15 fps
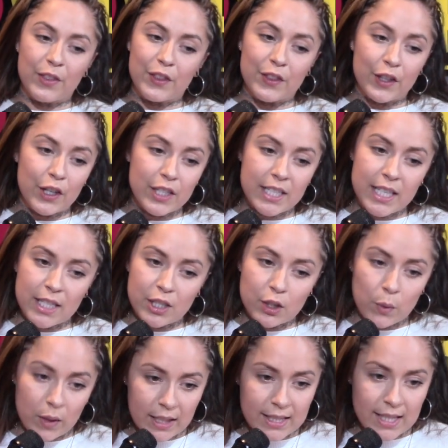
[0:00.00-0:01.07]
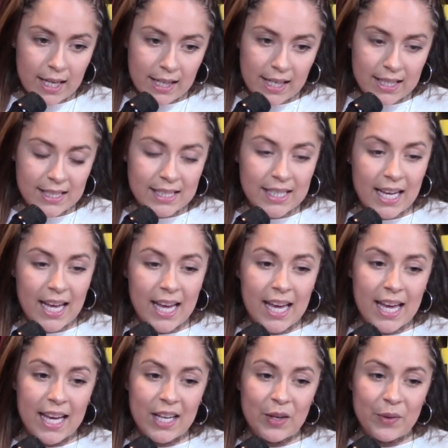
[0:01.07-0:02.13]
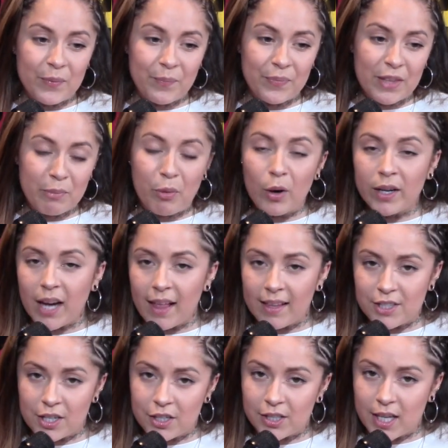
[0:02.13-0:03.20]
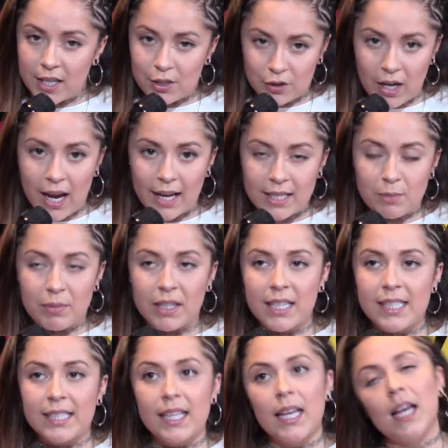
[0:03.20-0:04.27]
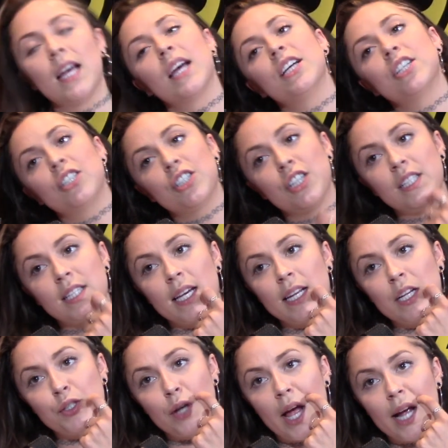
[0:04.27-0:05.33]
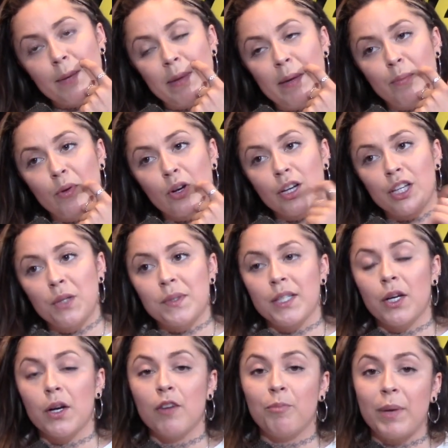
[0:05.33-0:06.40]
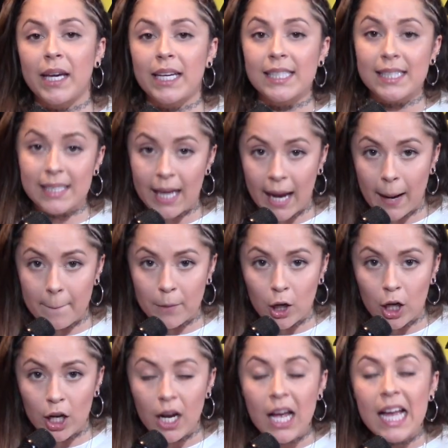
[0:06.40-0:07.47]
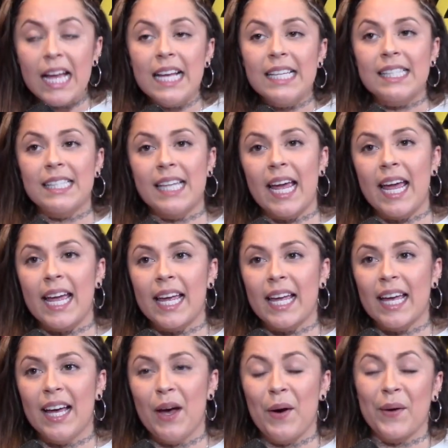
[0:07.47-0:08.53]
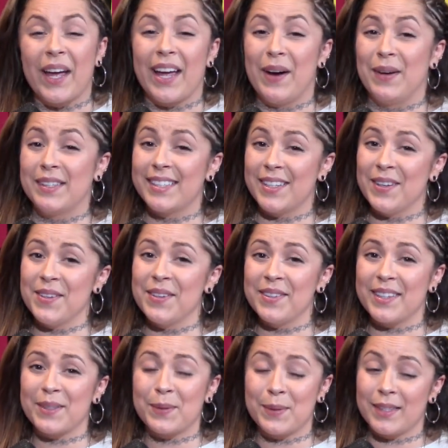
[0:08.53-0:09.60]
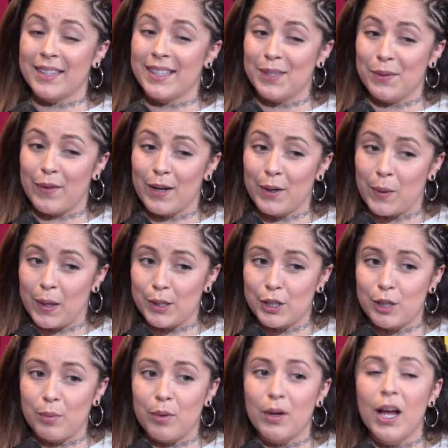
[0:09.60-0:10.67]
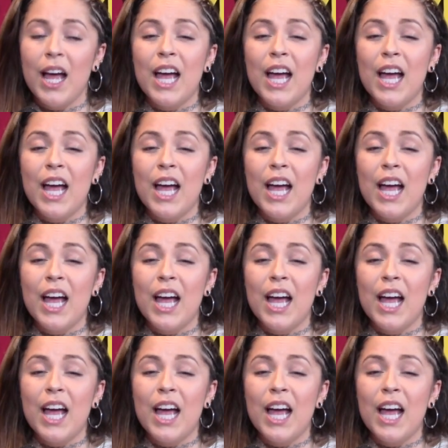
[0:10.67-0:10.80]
13 to 20 seconds. And poor Kylie Jenner's getting dragged because she's getting dragged. People are accusing her of being a scammer, saying, okay, also, this is very questionable.